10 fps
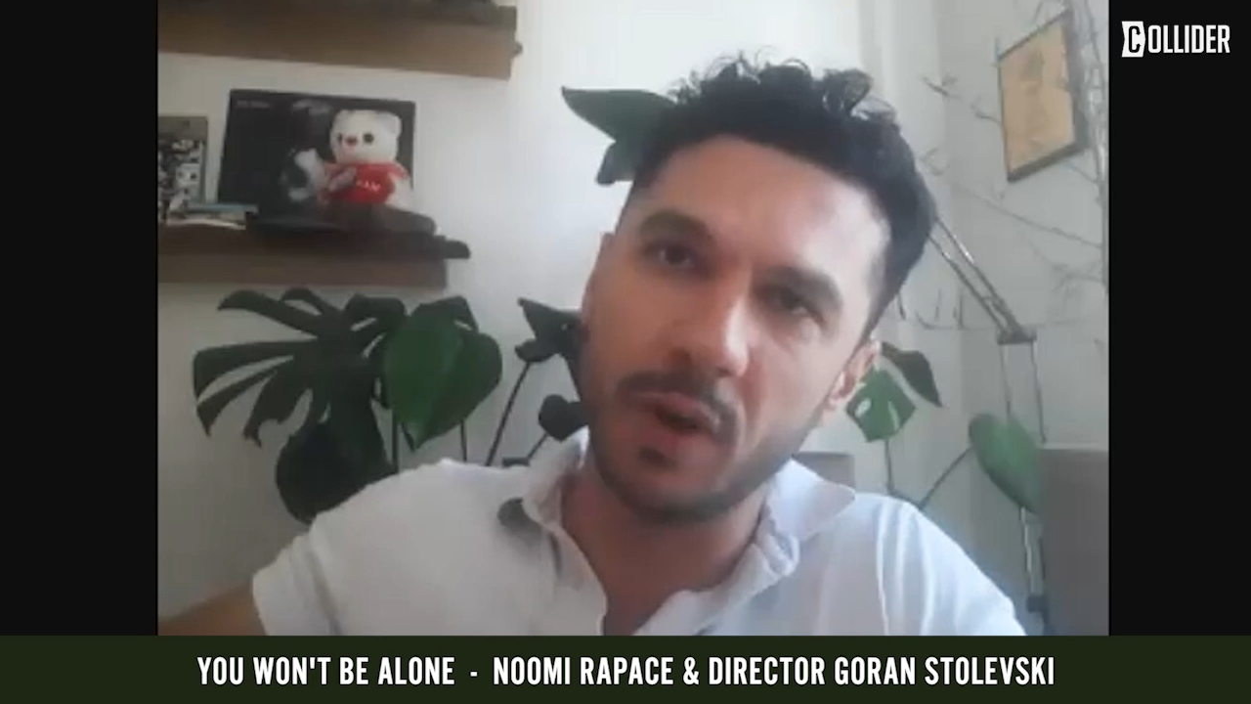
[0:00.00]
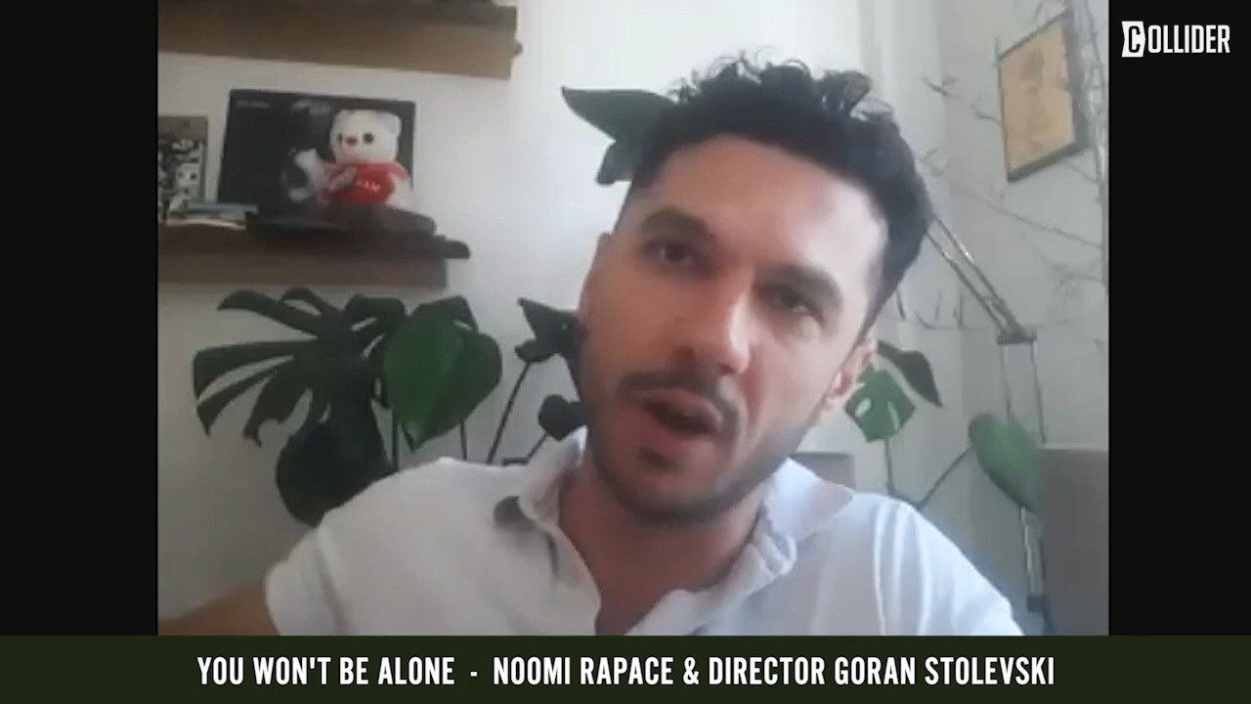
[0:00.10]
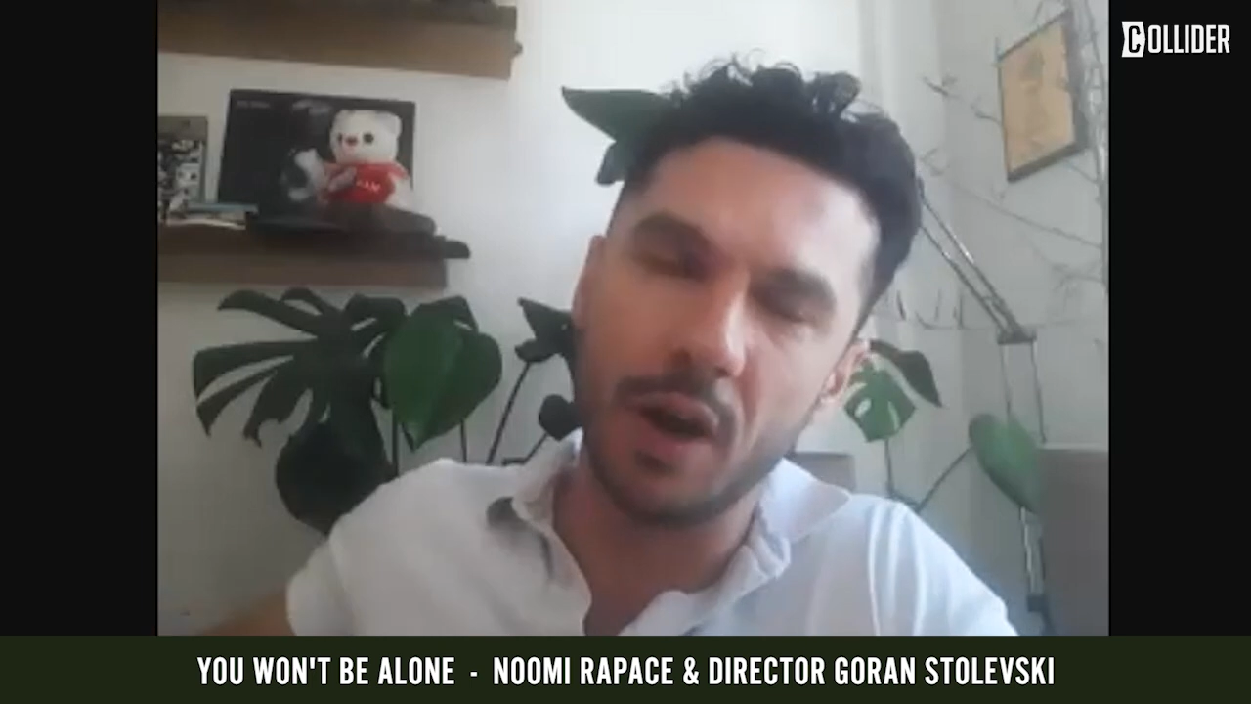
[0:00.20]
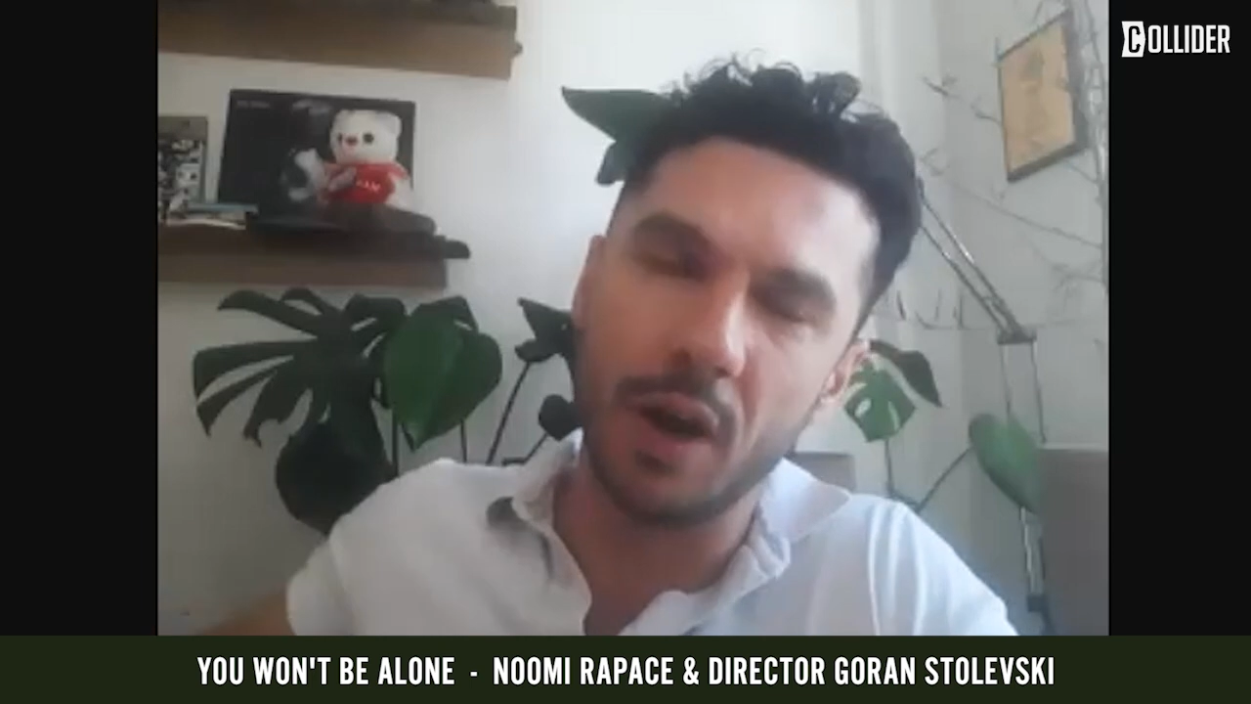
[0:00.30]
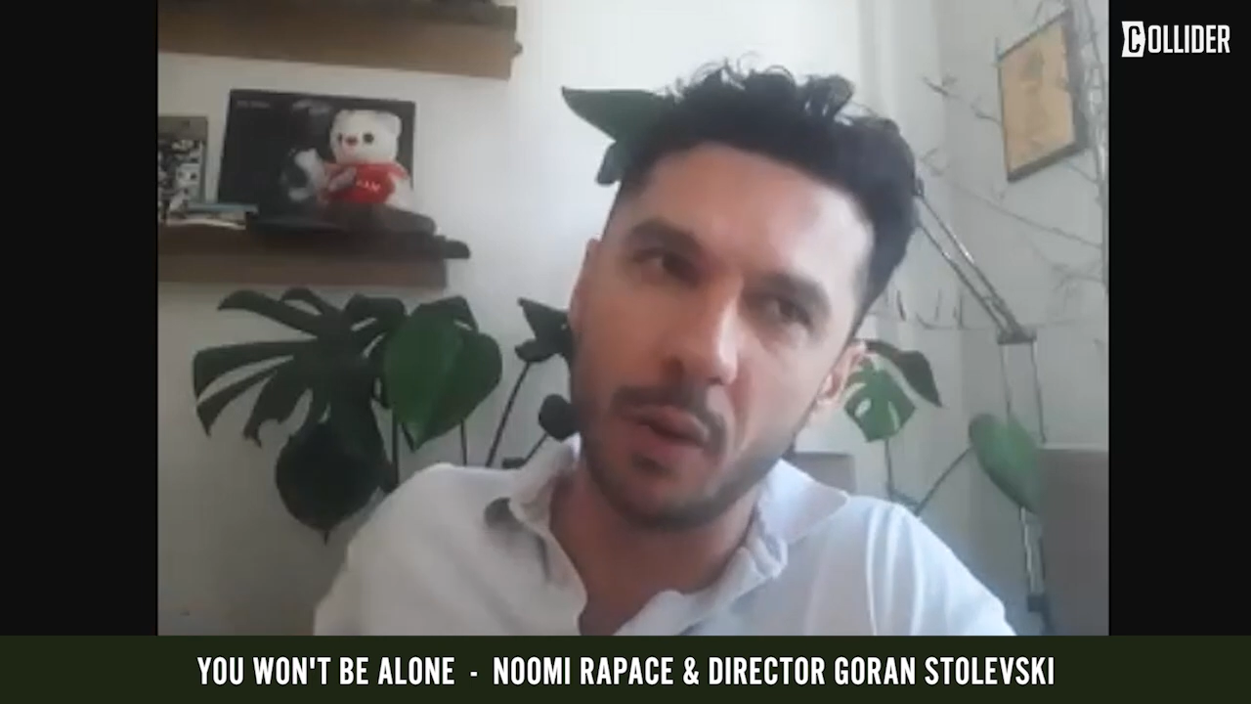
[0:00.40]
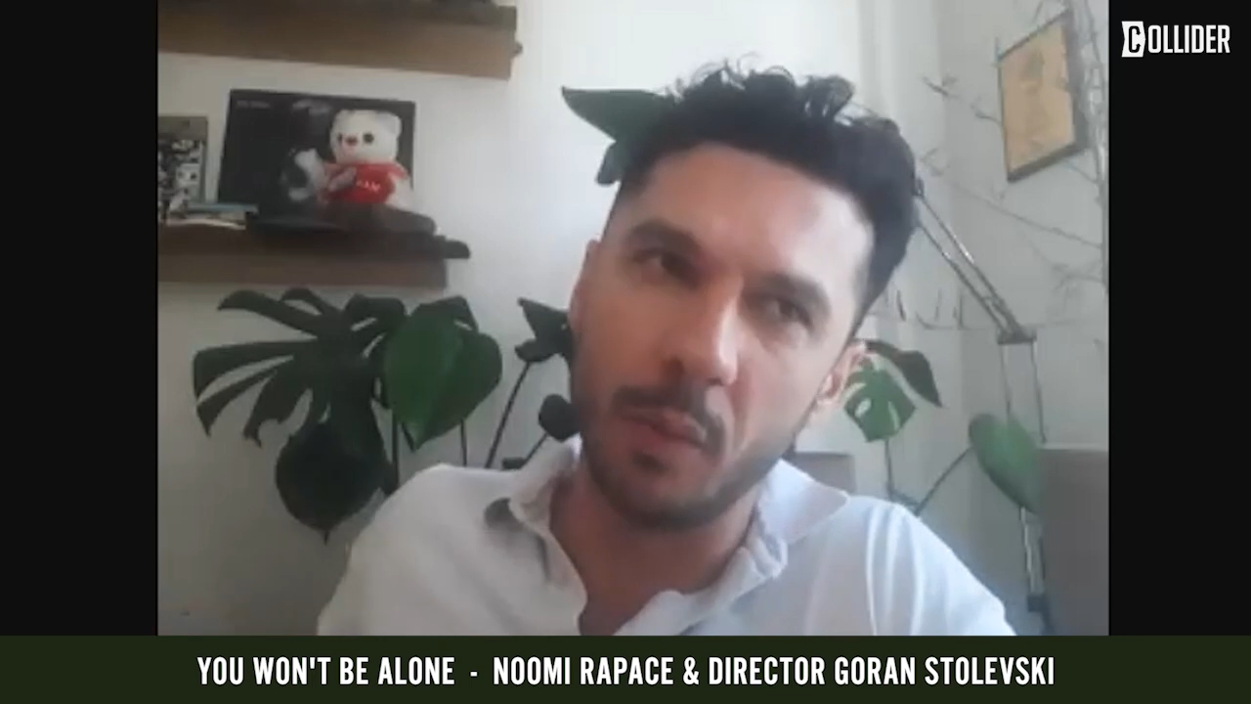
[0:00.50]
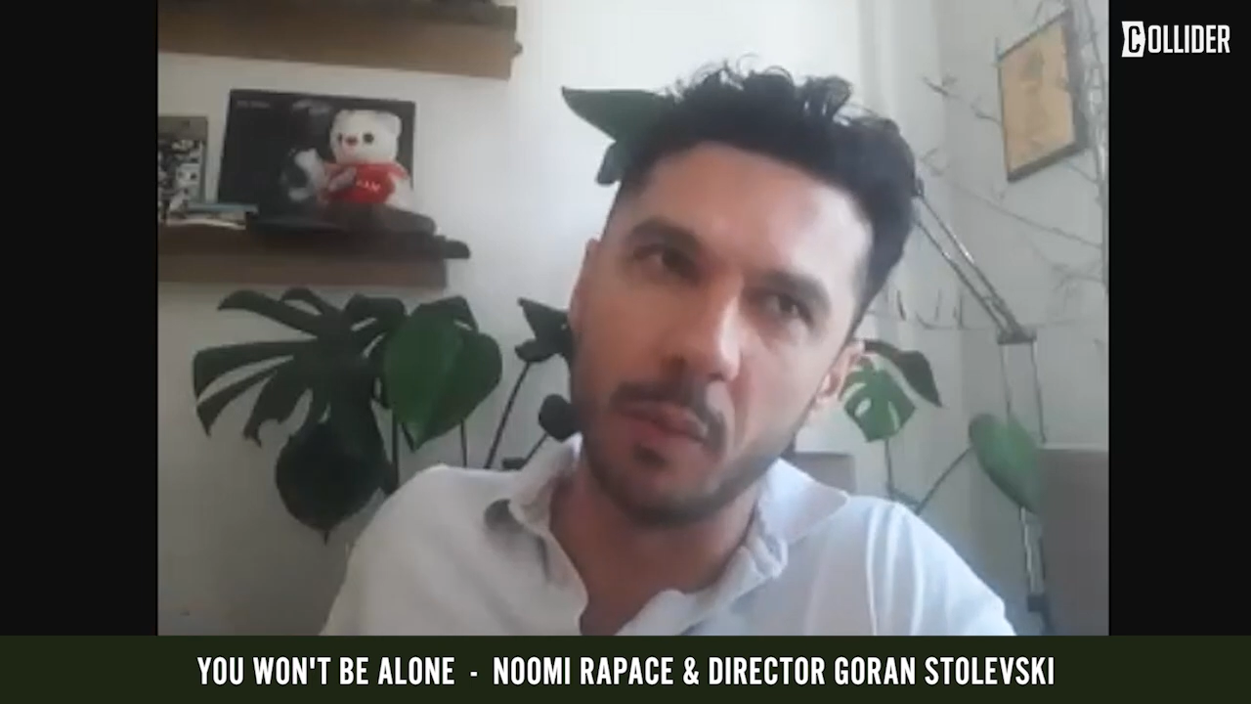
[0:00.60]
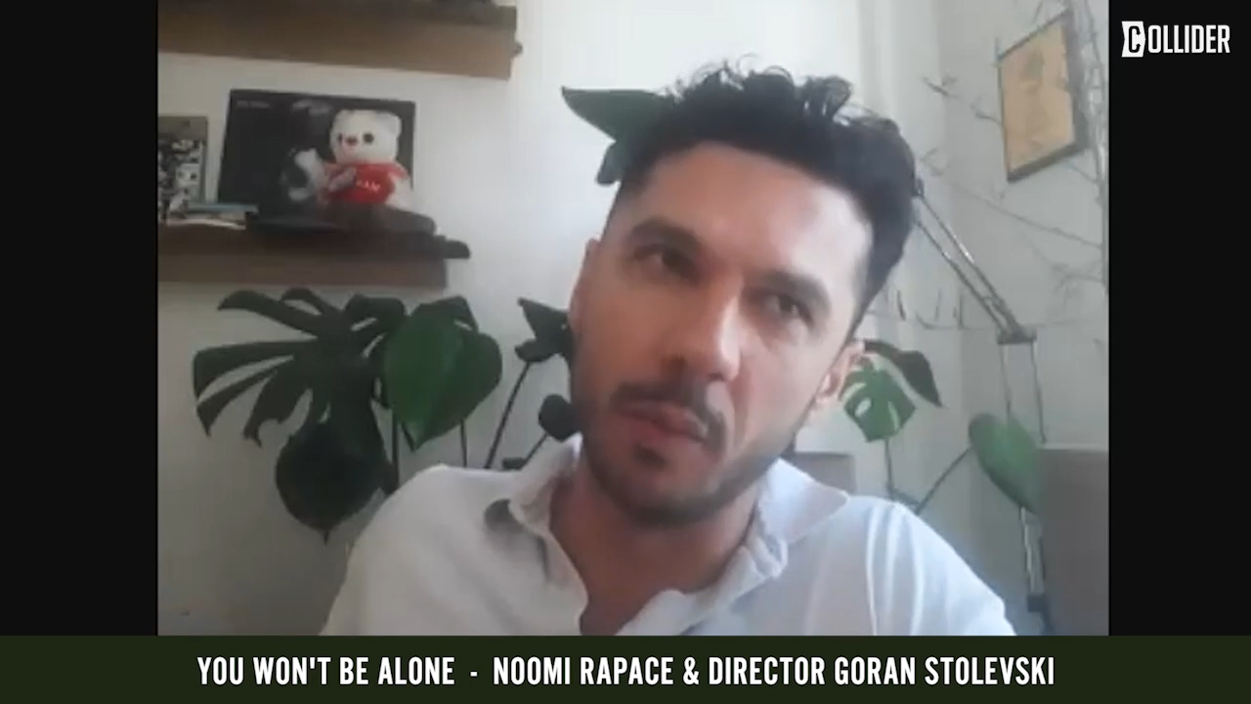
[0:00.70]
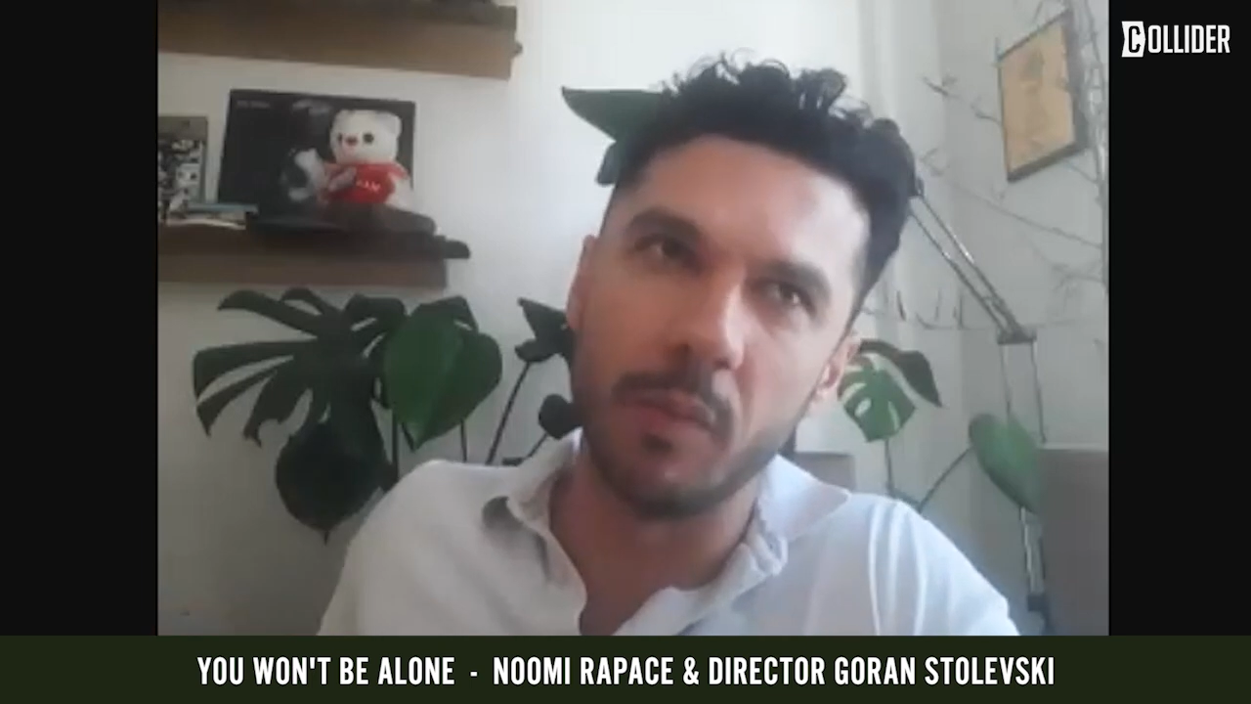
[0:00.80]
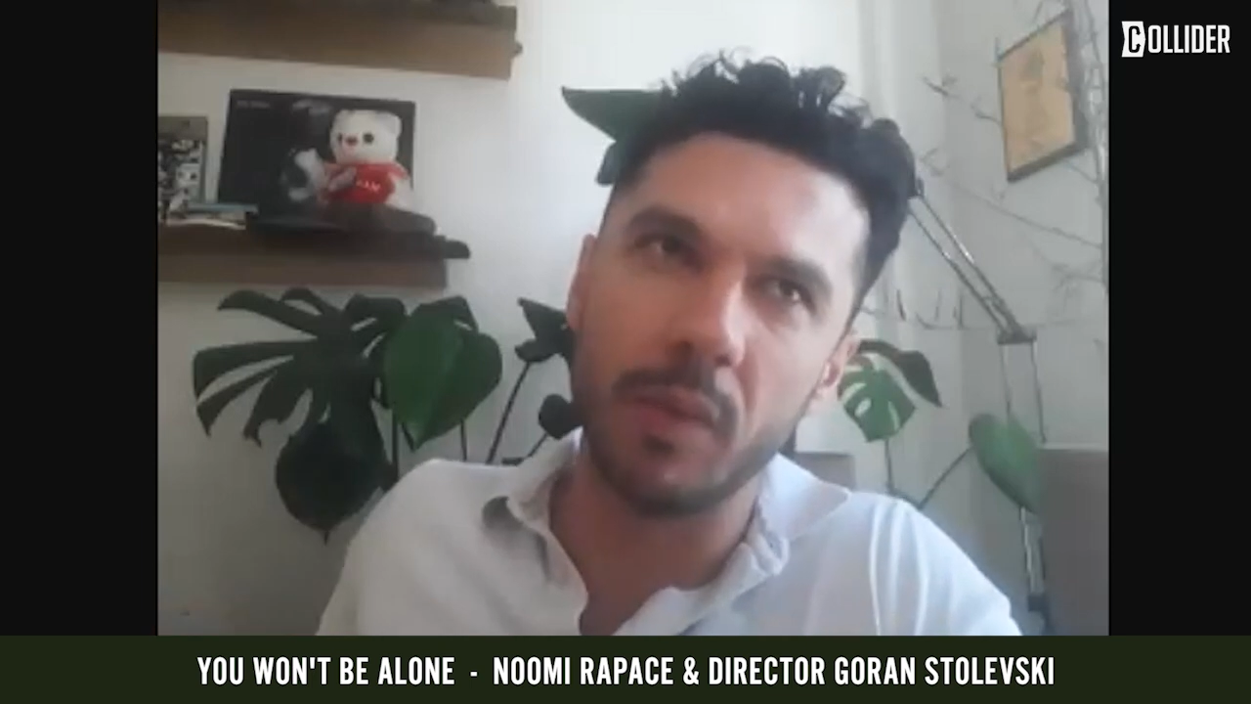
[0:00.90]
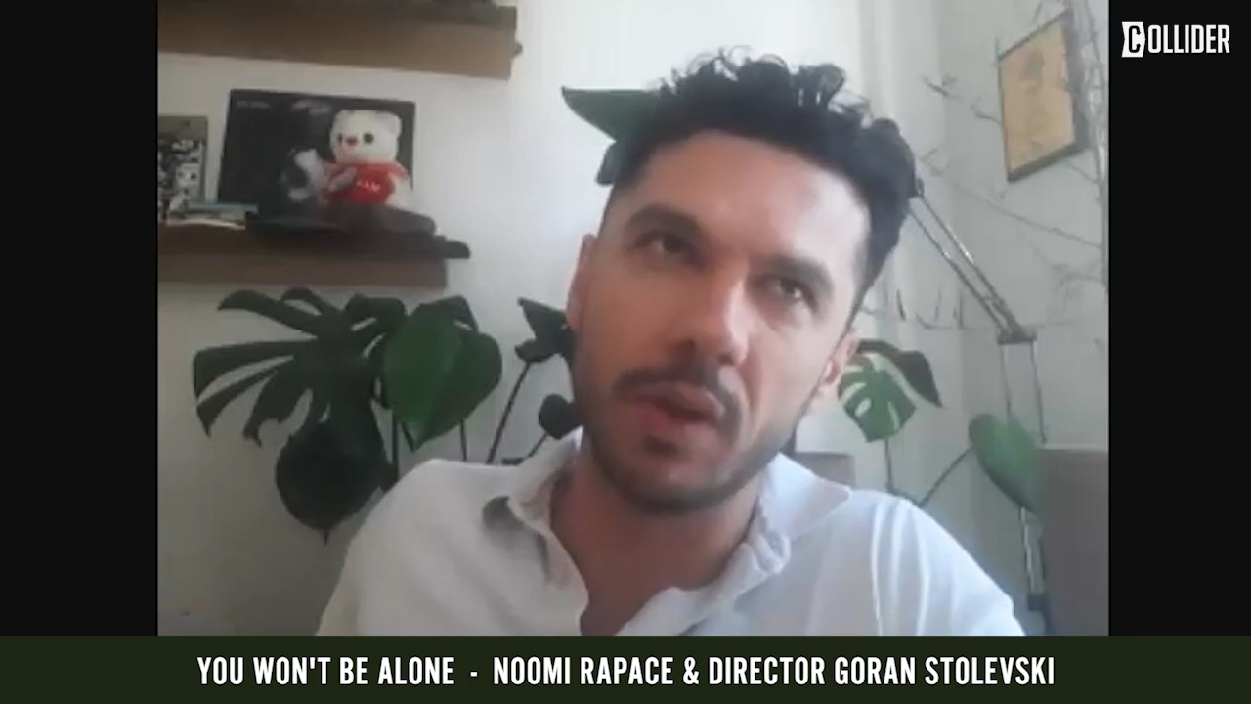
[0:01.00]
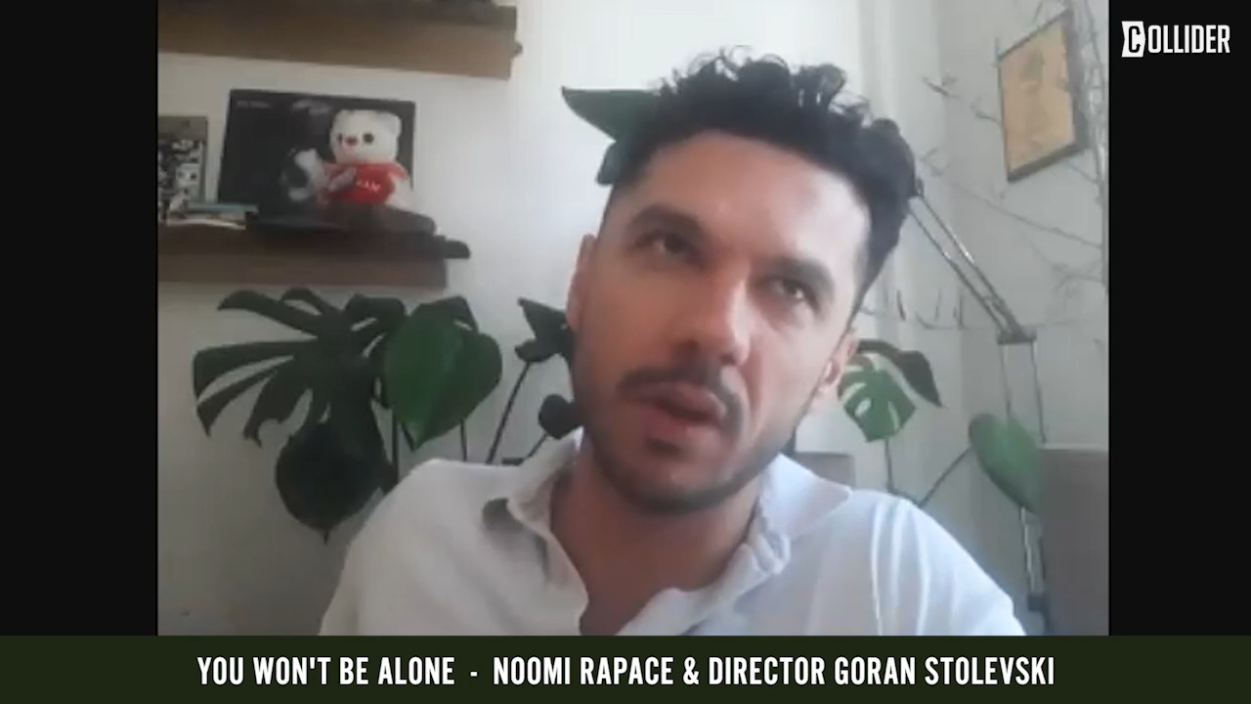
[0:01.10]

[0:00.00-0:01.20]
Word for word: um,